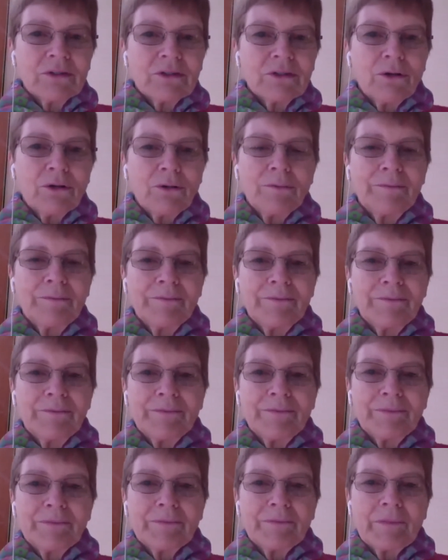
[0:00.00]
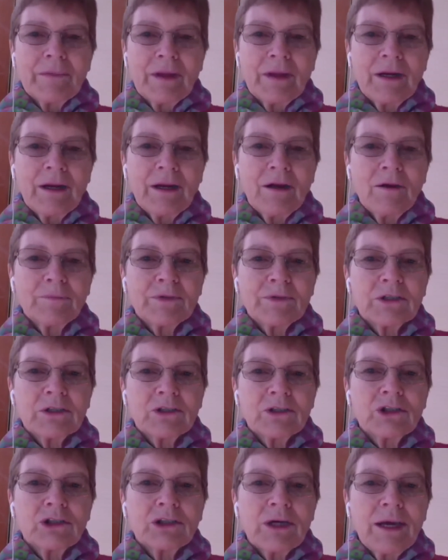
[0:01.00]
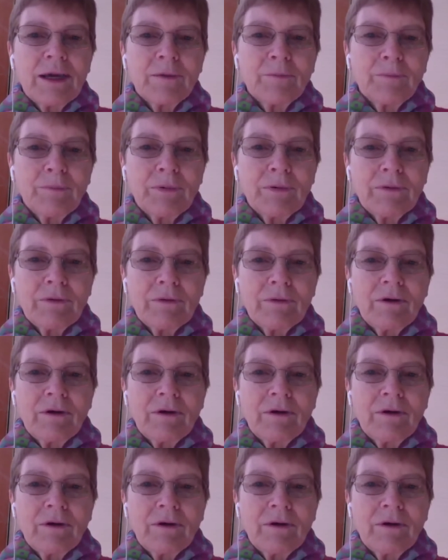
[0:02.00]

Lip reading: So it helps to shape,